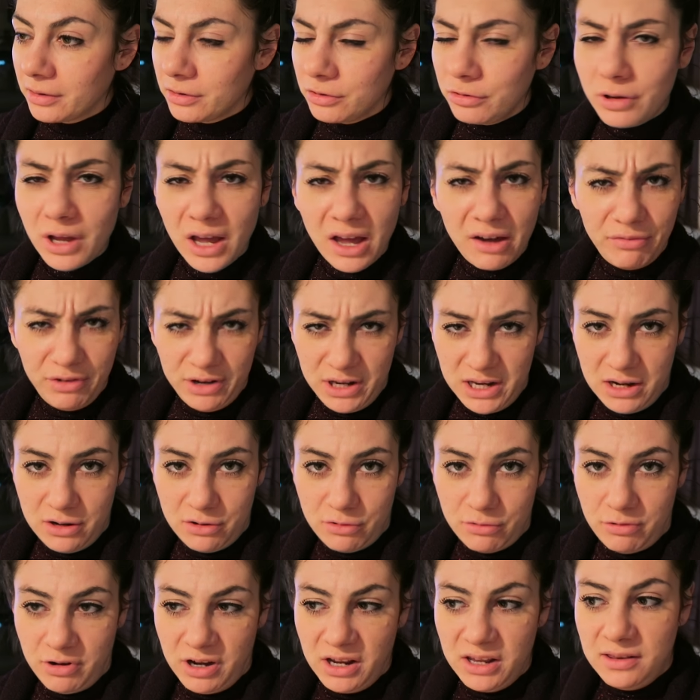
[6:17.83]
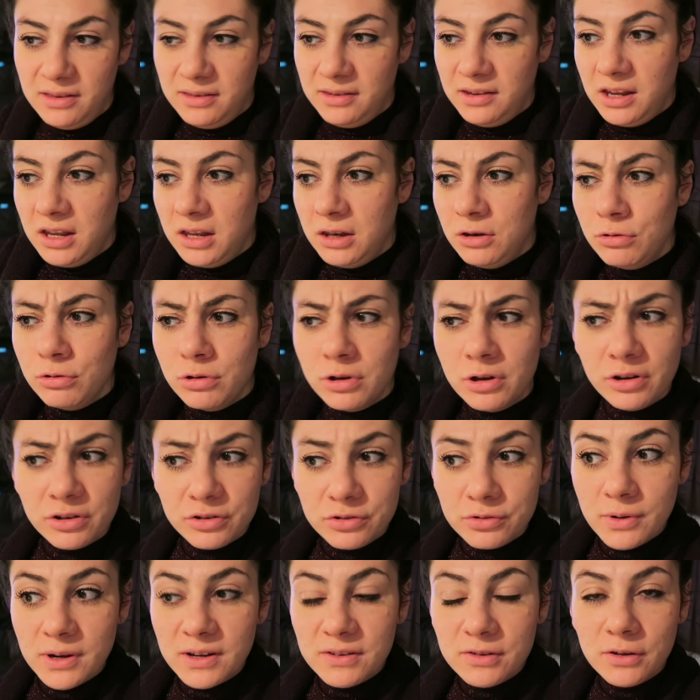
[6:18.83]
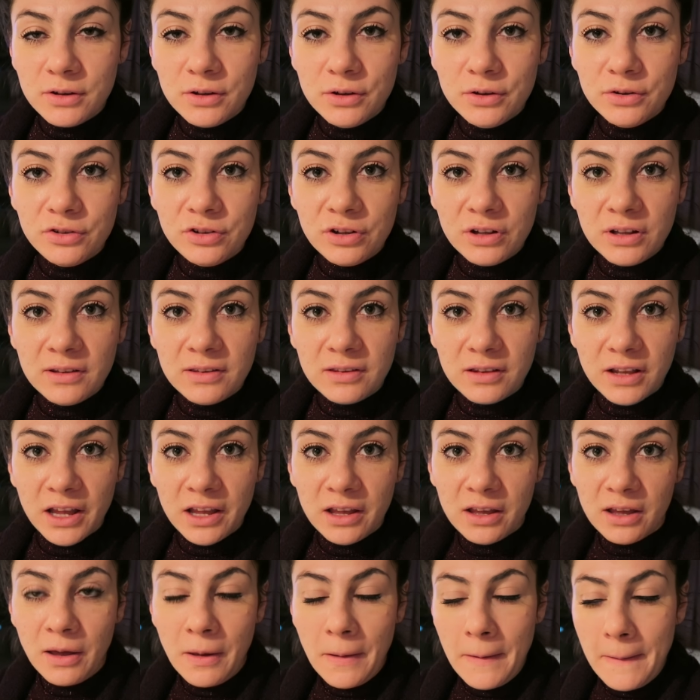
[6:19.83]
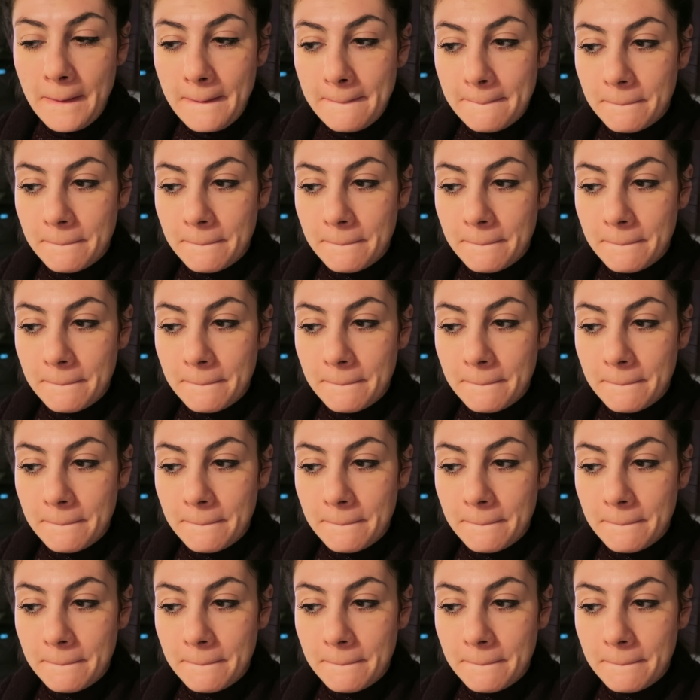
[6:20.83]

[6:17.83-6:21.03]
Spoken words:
do you have any crazy New Year's resolutions? Like,